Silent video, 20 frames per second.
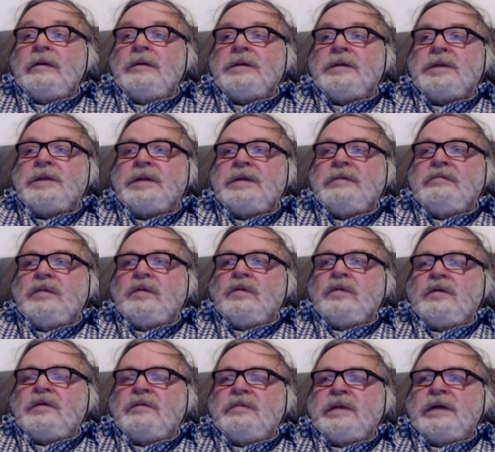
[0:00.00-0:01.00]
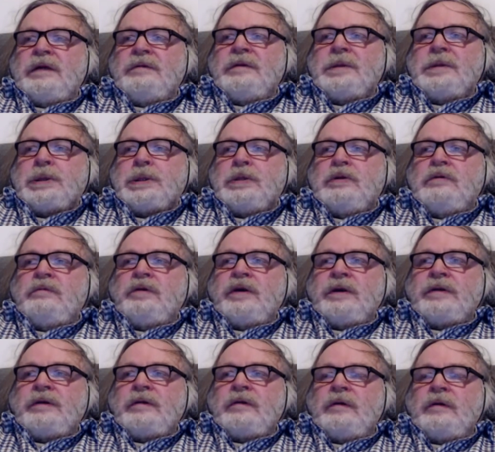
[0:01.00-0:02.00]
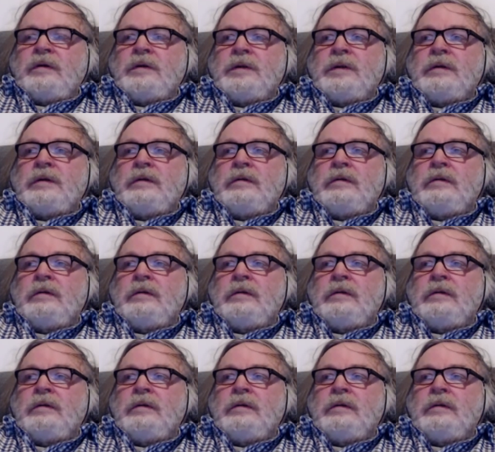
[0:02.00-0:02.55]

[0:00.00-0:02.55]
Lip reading: Let's see more about the true brotherhood,